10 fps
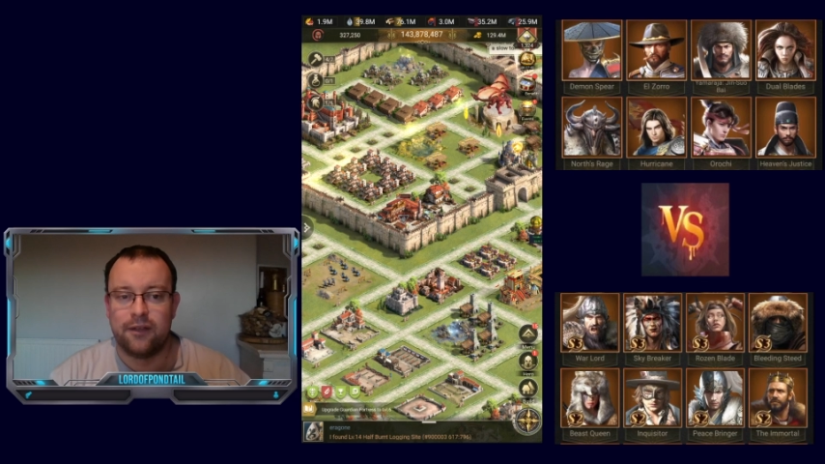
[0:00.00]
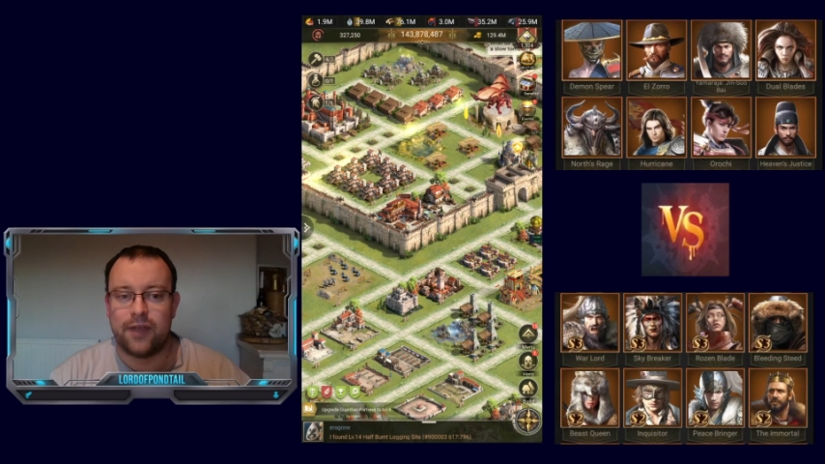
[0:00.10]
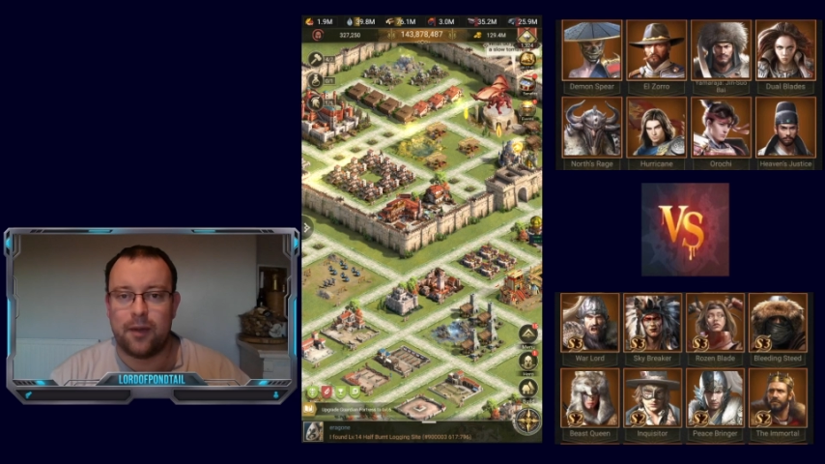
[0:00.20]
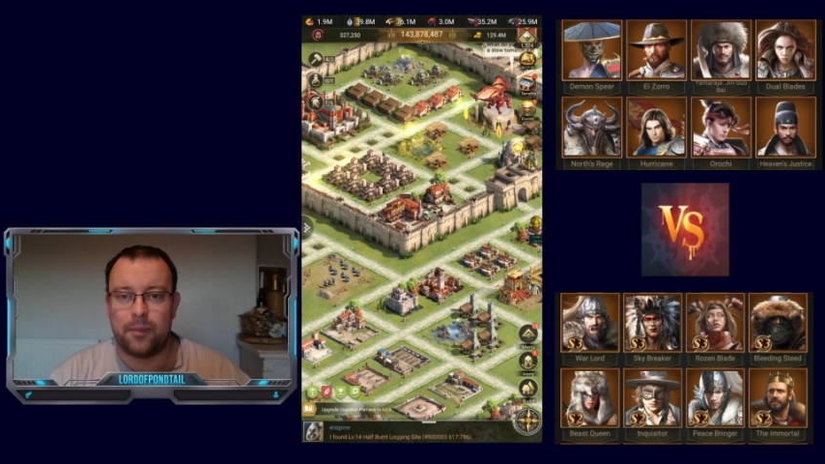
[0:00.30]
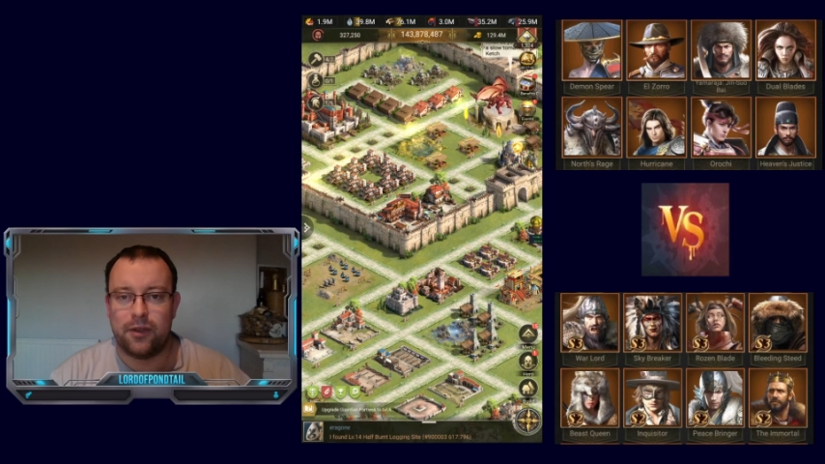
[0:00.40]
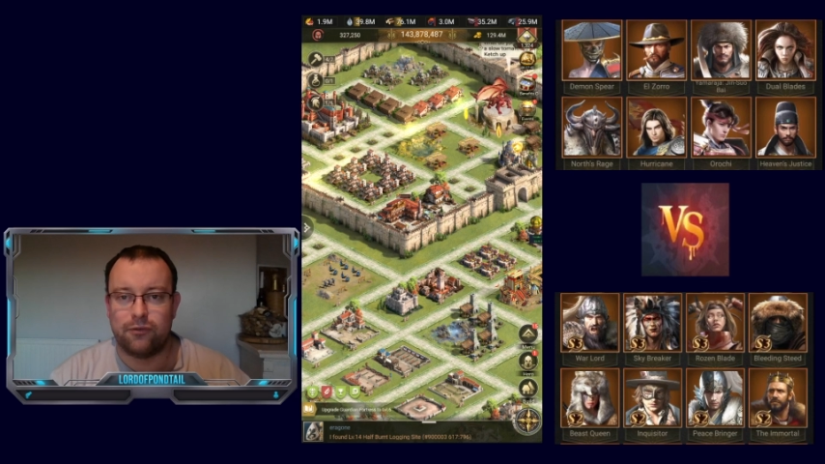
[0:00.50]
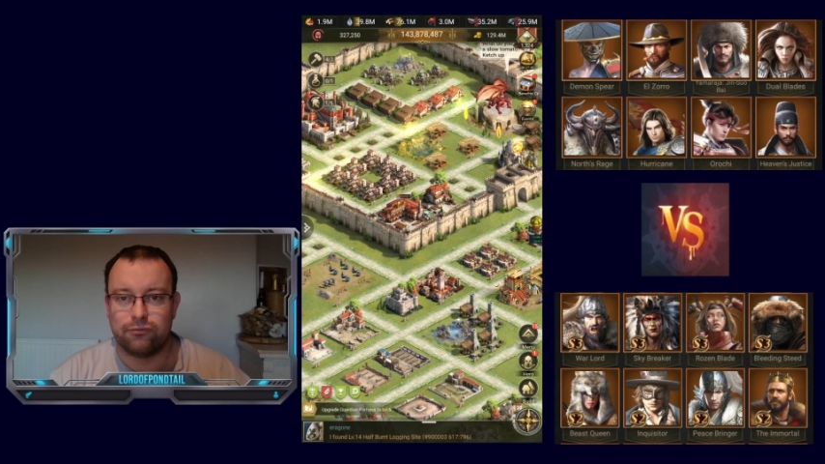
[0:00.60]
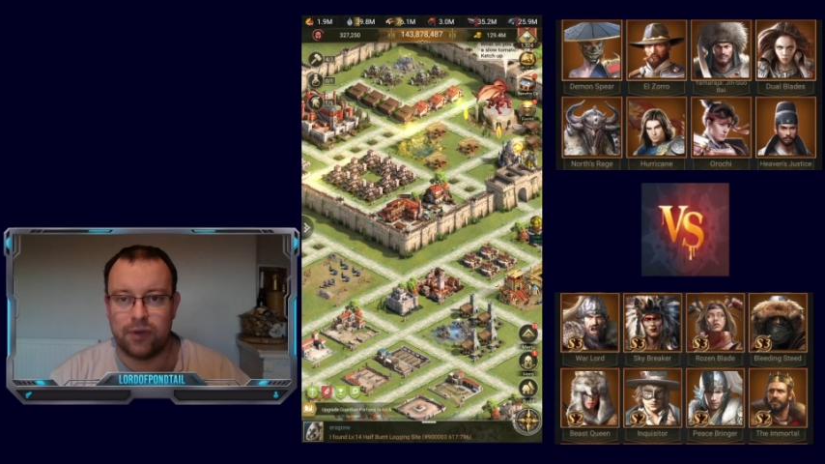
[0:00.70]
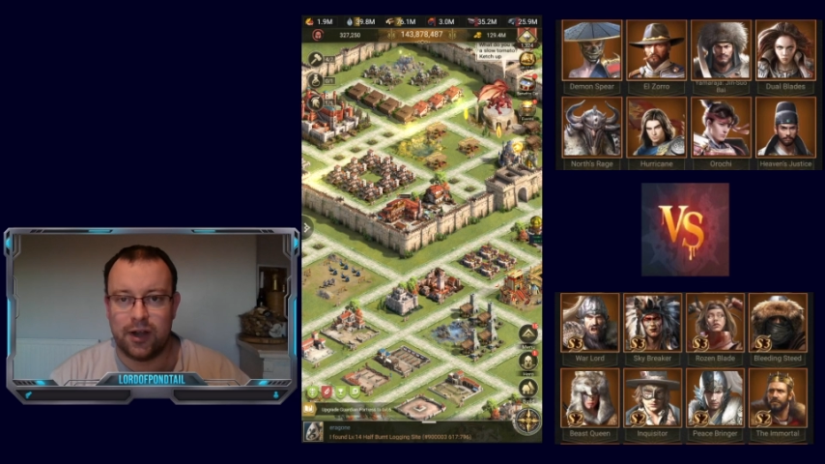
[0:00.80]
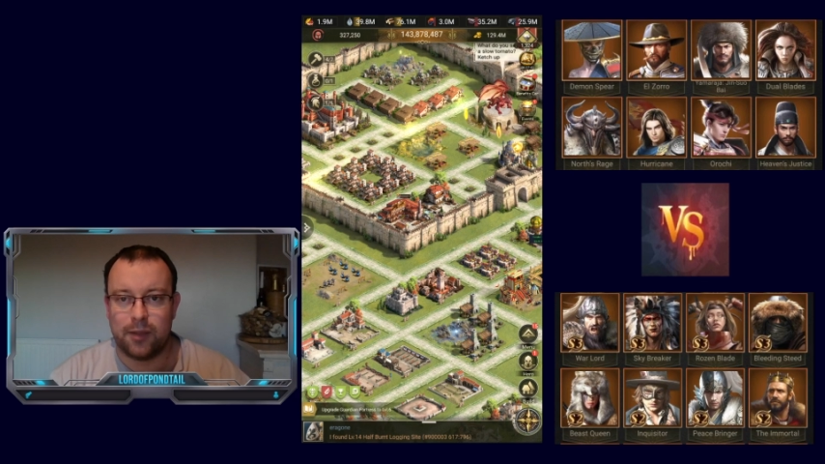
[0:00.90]
that would be
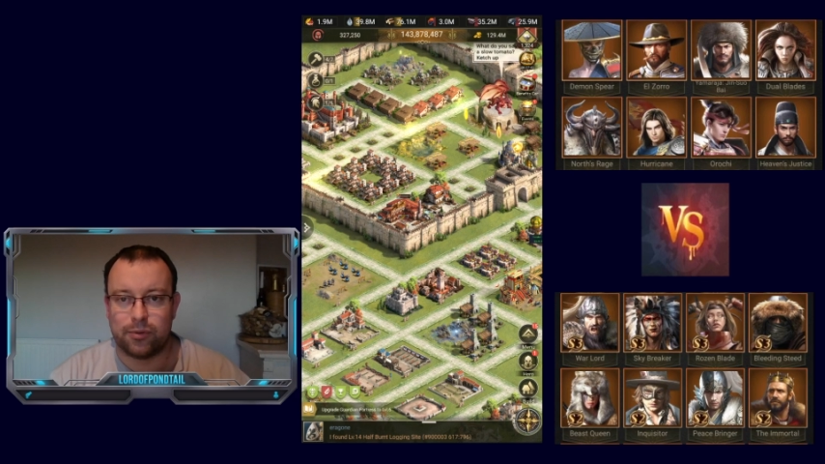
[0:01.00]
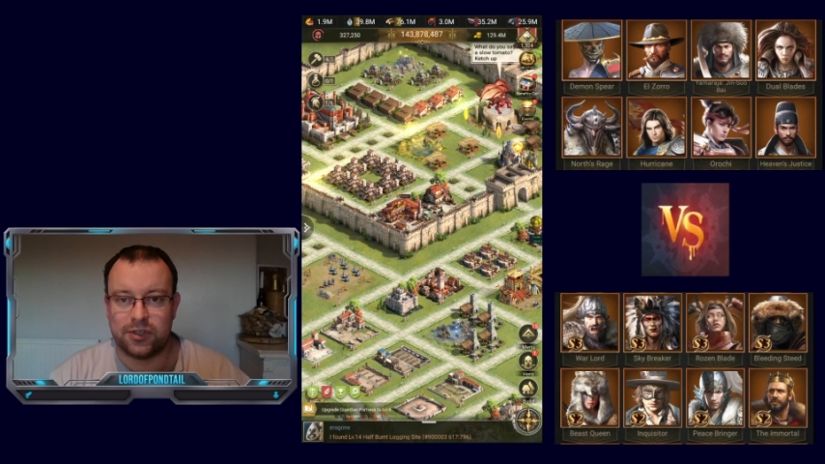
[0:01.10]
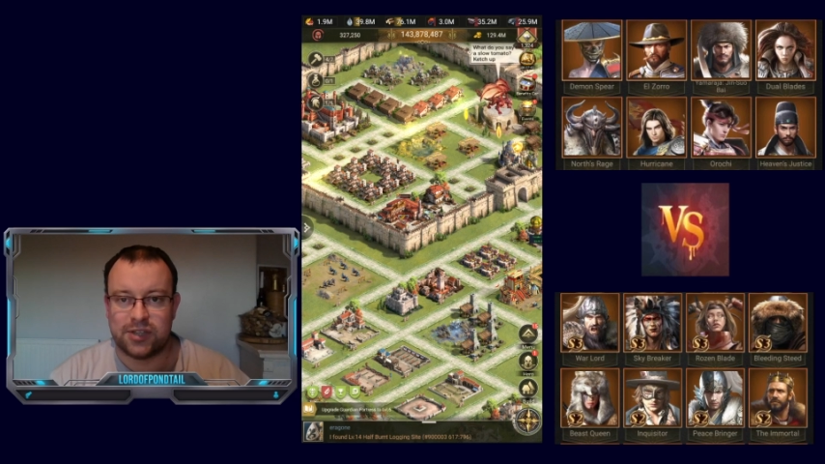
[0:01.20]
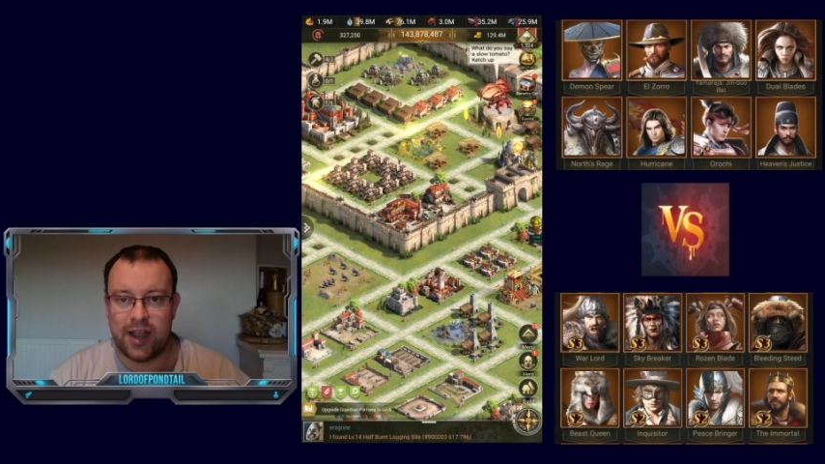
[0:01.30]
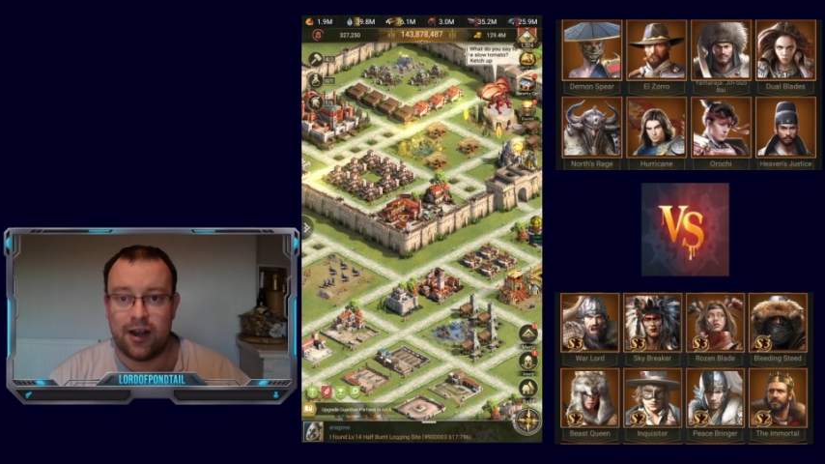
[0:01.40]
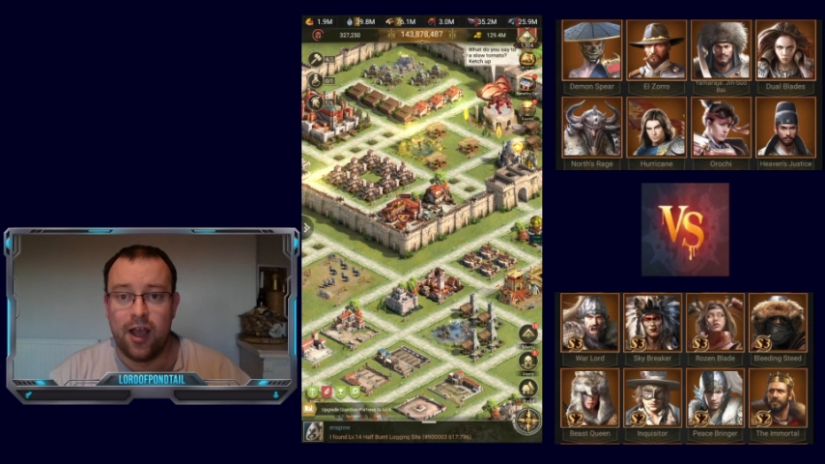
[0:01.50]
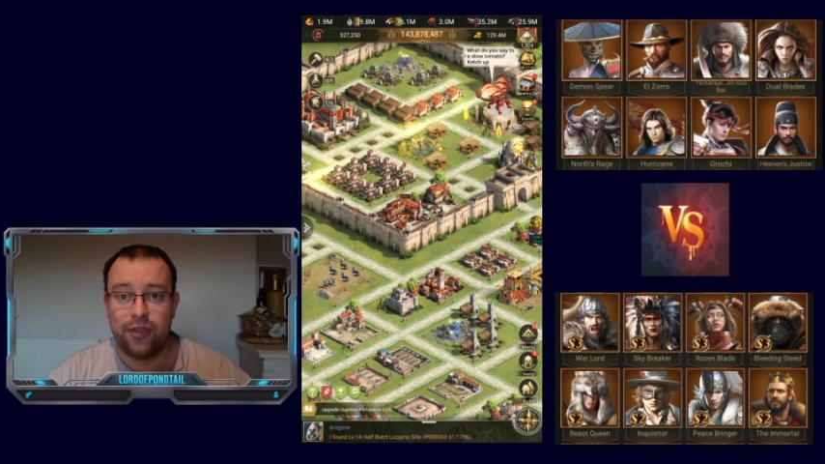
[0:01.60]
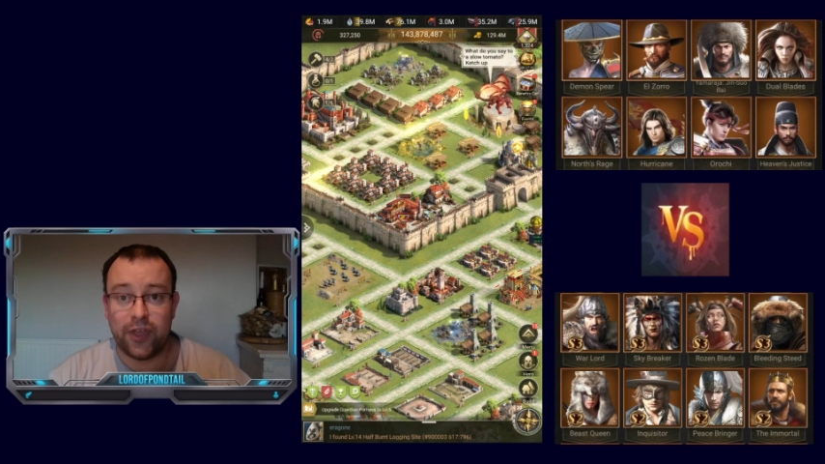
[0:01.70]
really appreciated.